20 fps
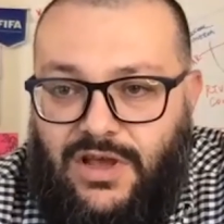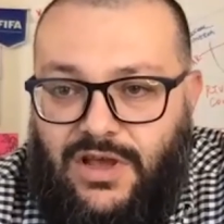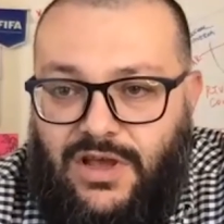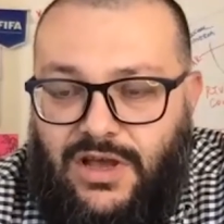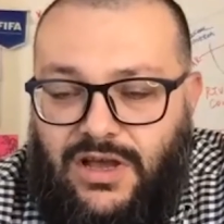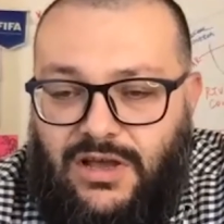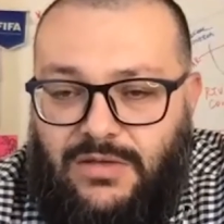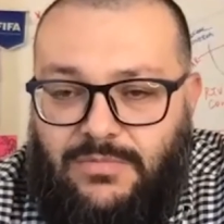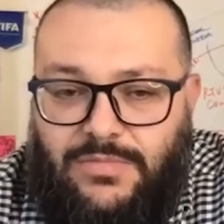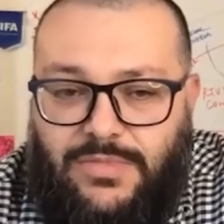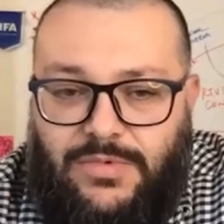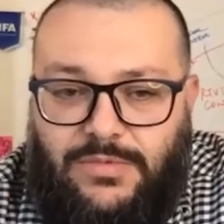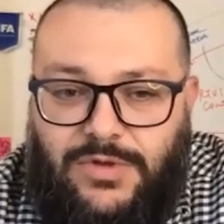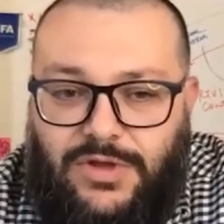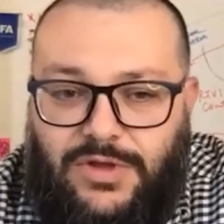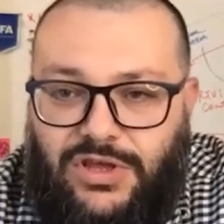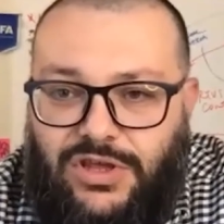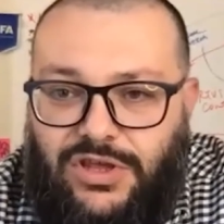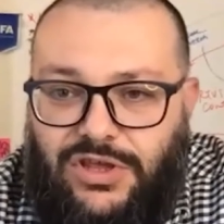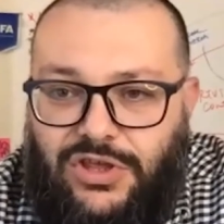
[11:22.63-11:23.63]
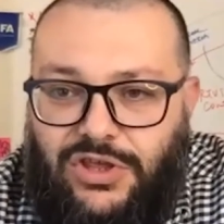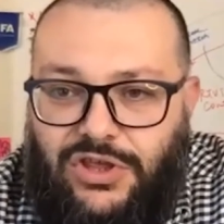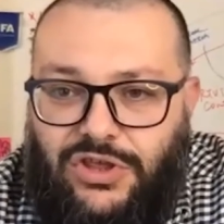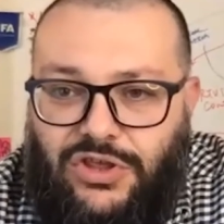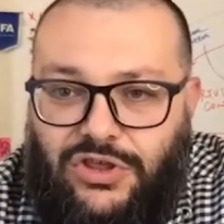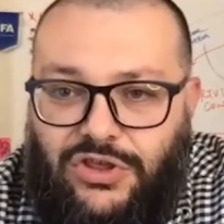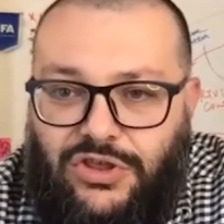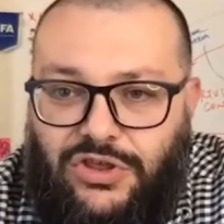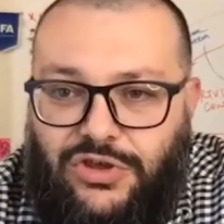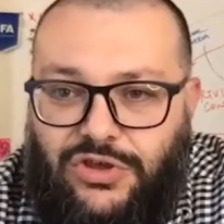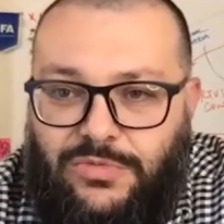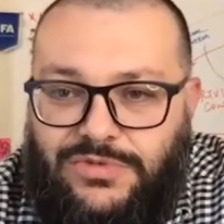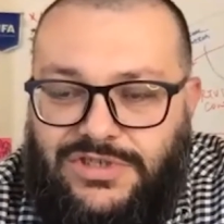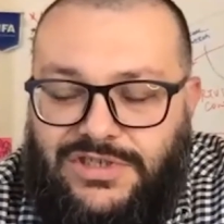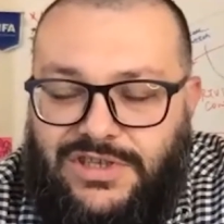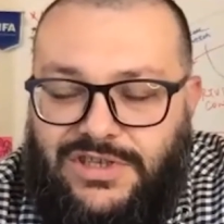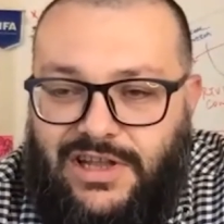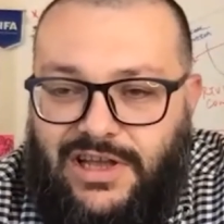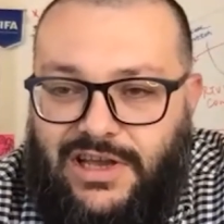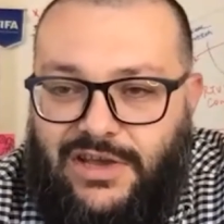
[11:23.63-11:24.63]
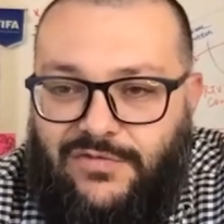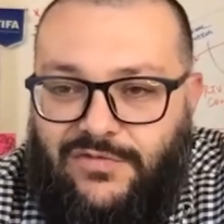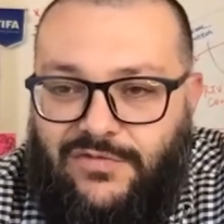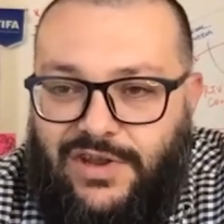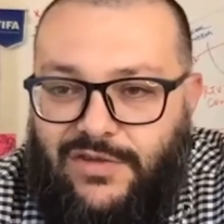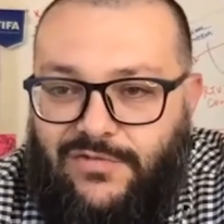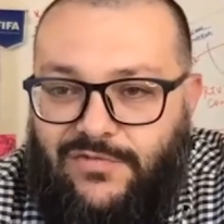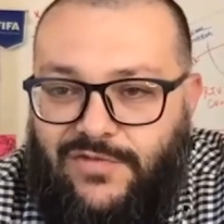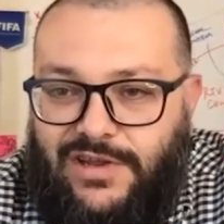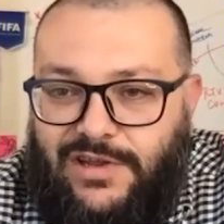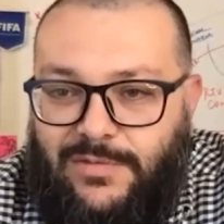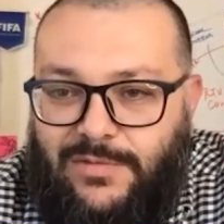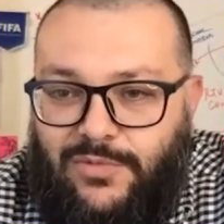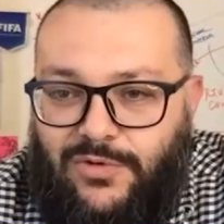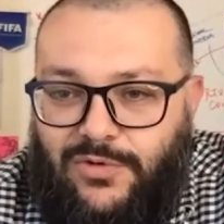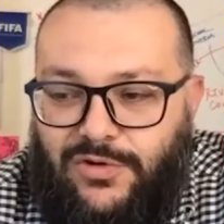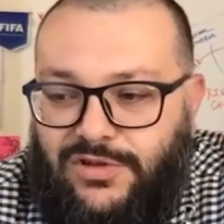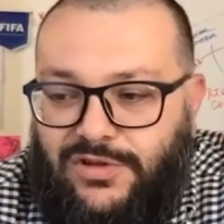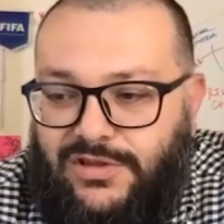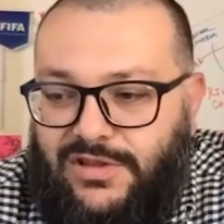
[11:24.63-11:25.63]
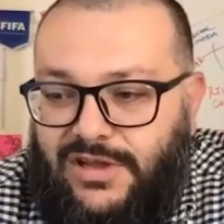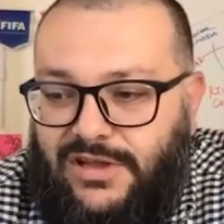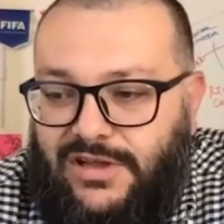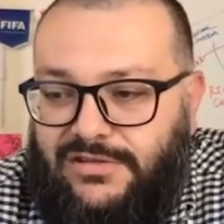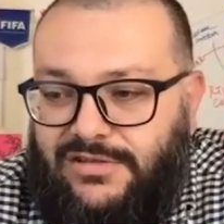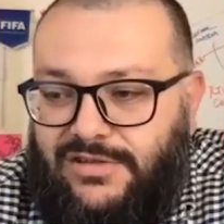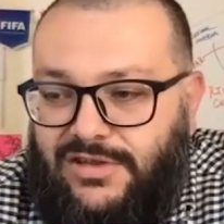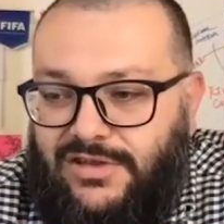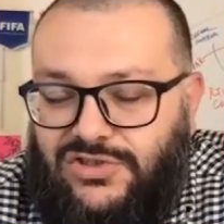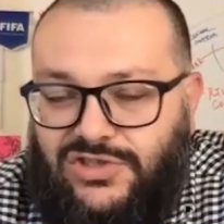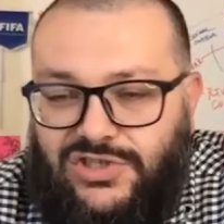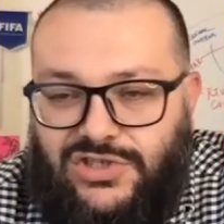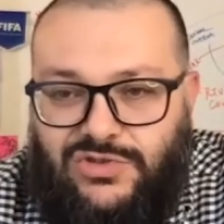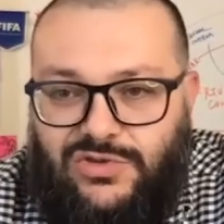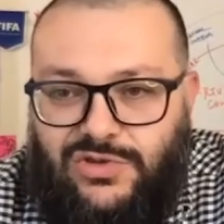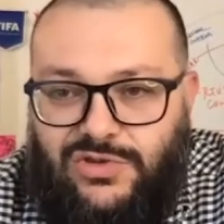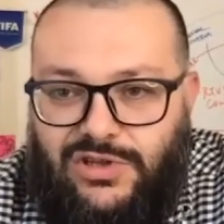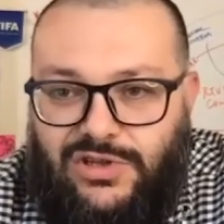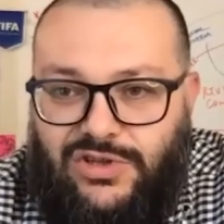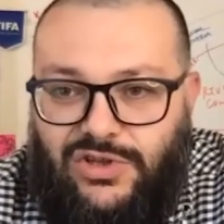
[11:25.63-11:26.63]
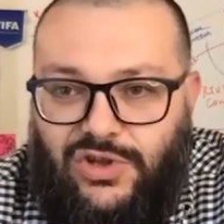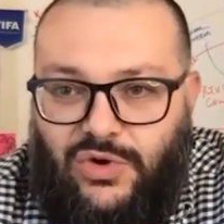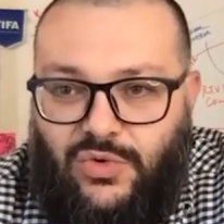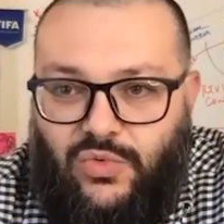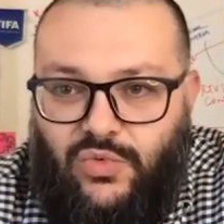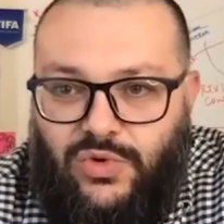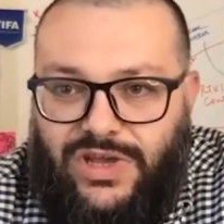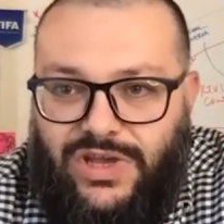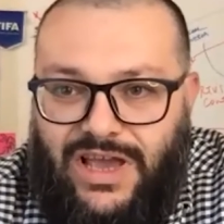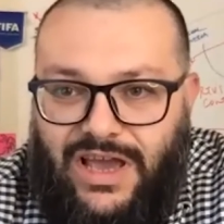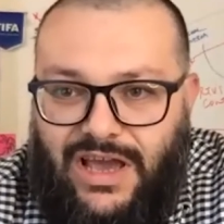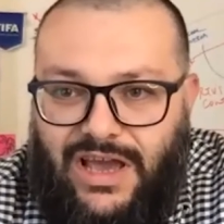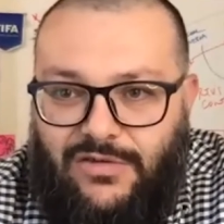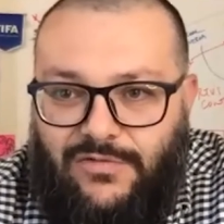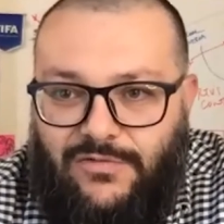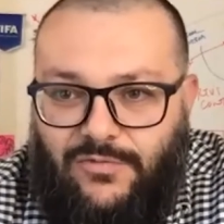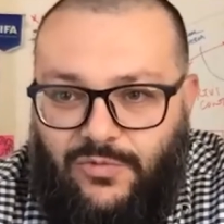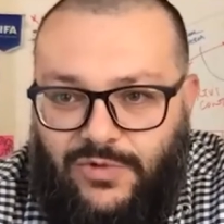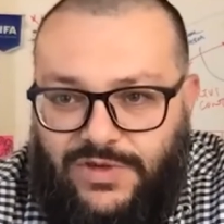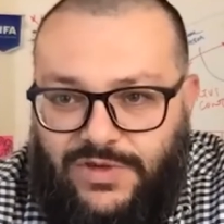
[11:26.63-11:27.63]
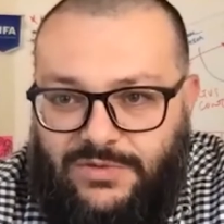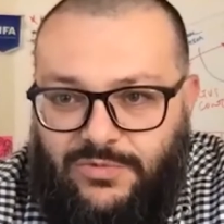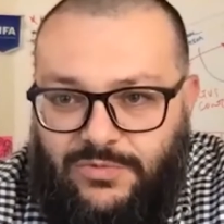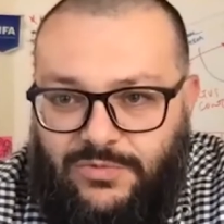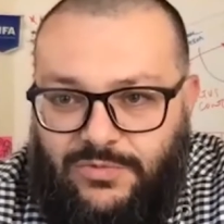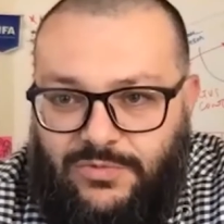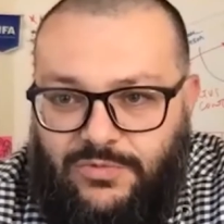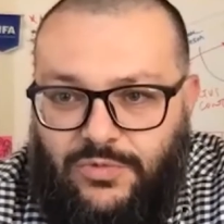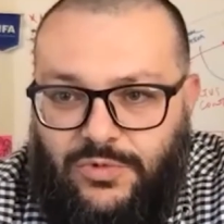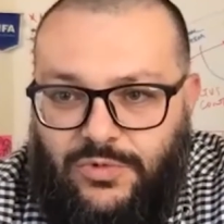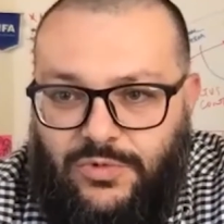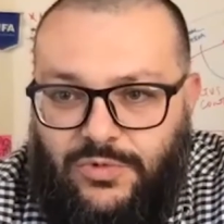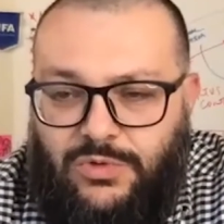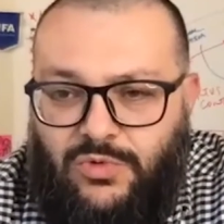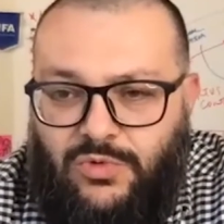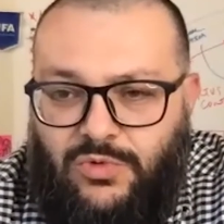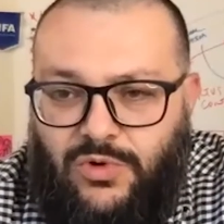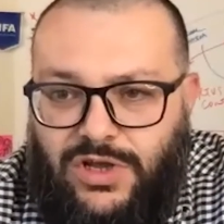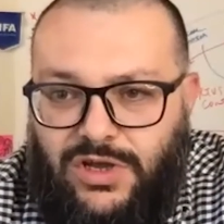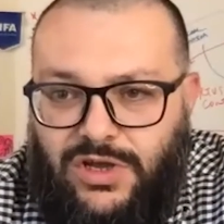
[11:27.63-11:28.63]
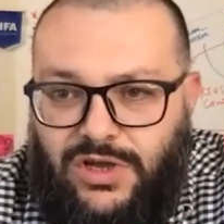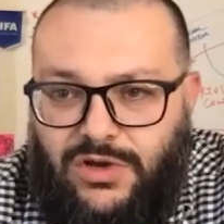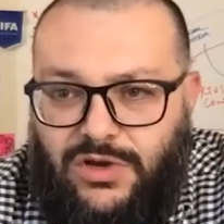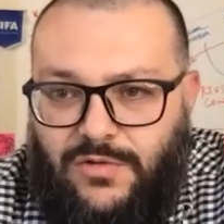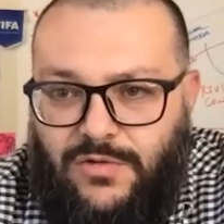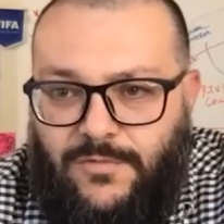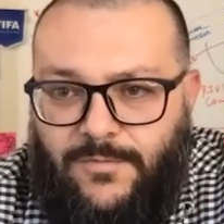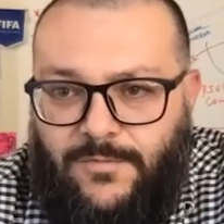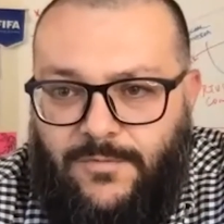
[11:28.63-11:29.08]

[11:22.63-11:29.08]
You mentioned like a very valid point that just to let you know, we're working on